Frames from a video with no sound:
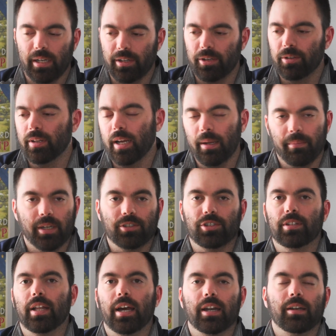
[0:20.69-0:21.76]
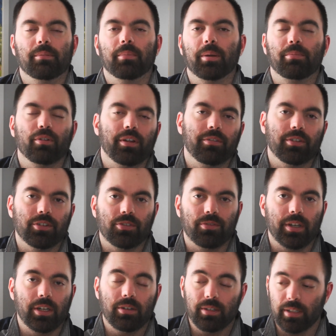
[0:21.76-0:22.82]
I knew that, I mentioned that in my previous
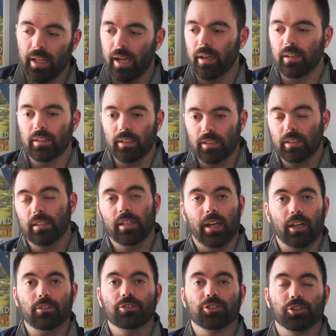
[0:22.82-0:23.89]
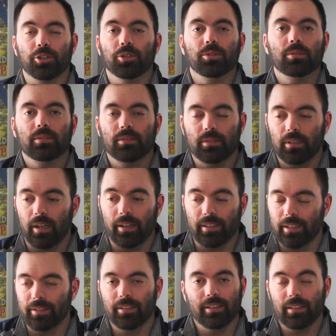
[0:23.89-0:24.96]
video, and that held true. I
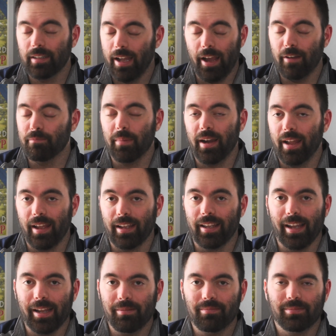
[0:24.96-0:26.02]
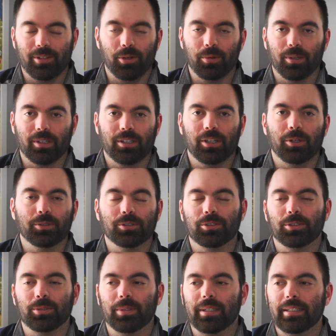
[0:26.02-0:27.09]
didn't have my A game, nowhere
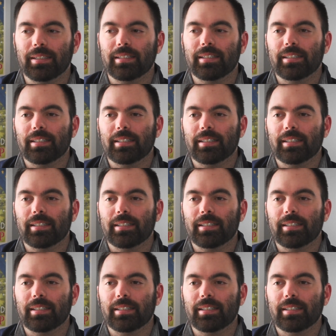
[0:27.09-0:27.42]
close to it.